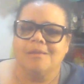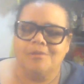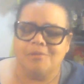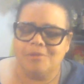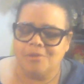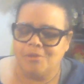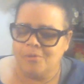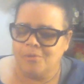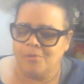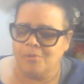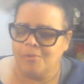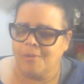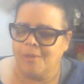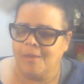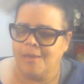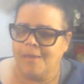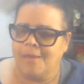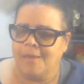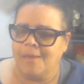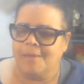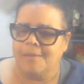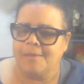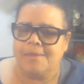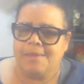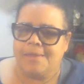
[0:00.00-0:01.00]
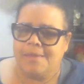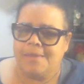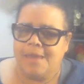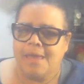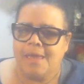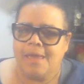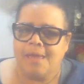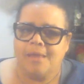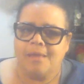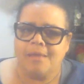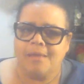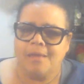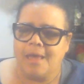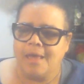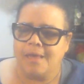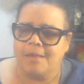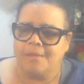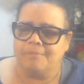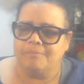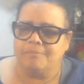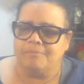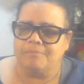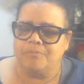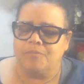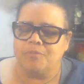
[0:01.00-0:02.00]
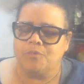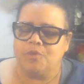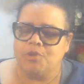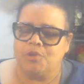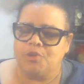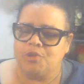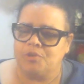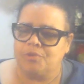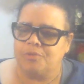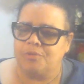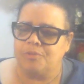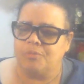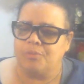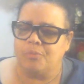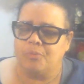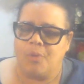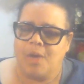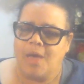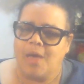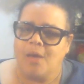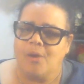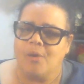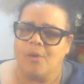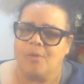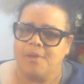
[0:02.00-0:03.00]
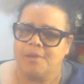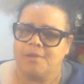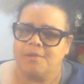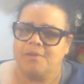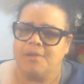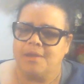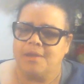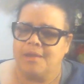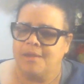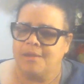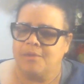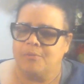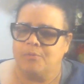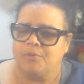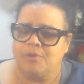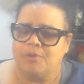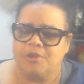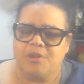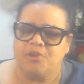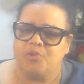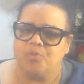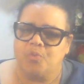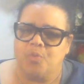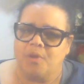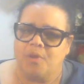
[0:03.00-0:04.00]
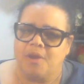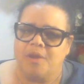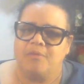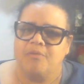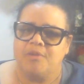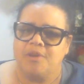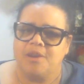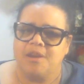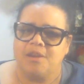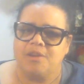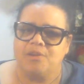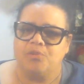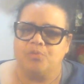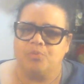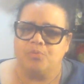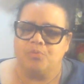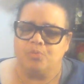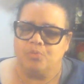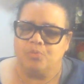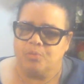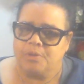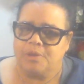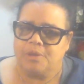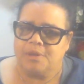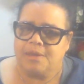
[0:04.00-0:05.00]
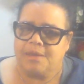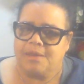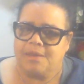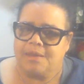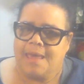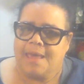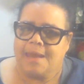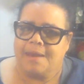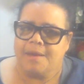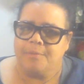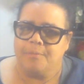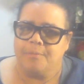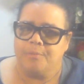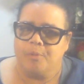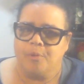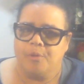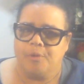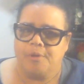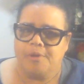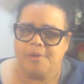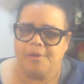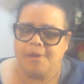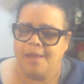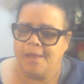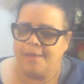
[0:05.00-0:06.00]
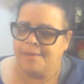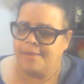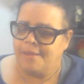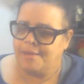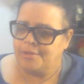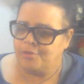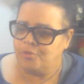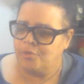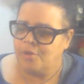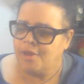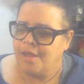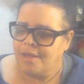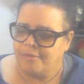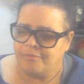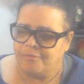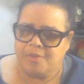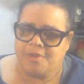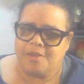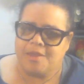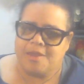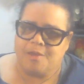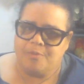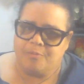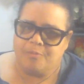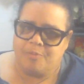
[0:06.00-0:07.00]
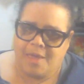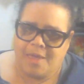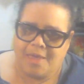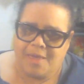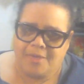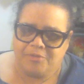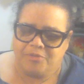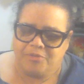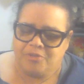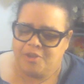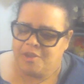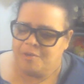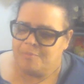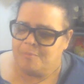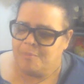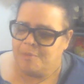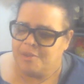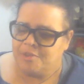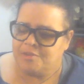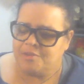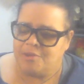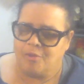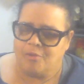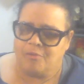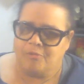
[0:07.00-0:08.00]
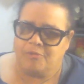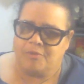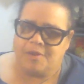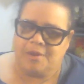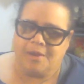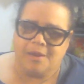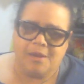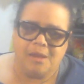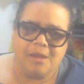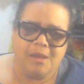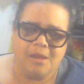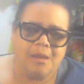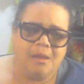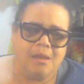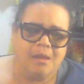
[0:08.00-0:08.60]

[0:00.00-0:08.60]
so uh yeah, I just wow is it is whatever it is really that important I, that's what i have to keep asking myself and